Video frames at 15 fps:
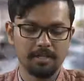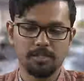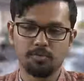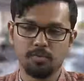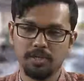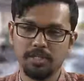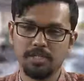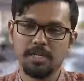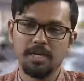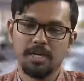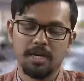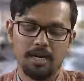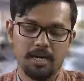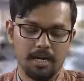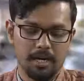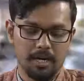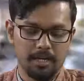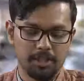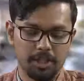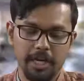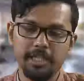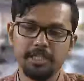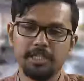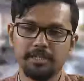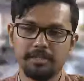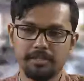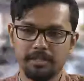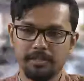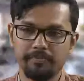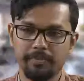this was uh,
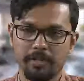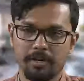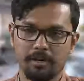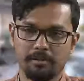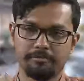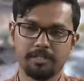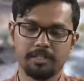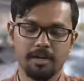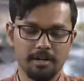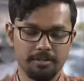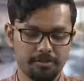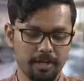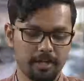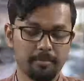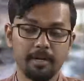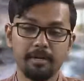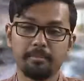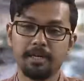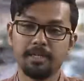changing the facade treatment.